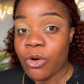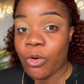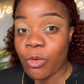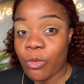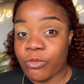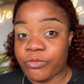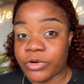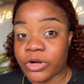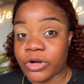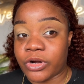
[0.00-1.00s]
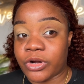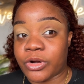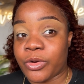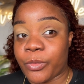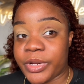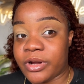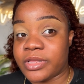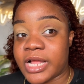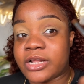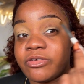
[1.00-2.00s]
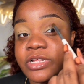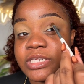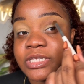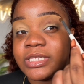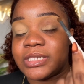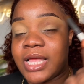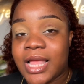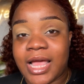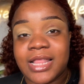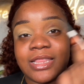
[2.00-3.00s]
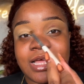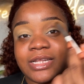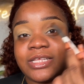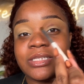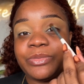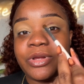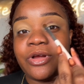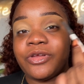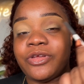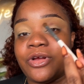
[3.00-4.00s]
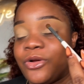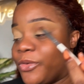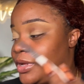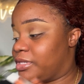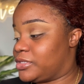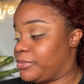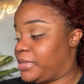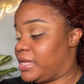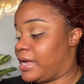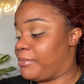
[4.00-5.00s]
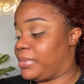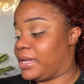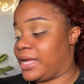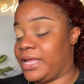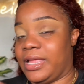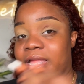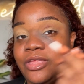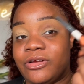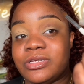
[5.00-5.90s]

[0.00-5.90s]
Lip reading: over where that crease is, and that is where you're going to be applying your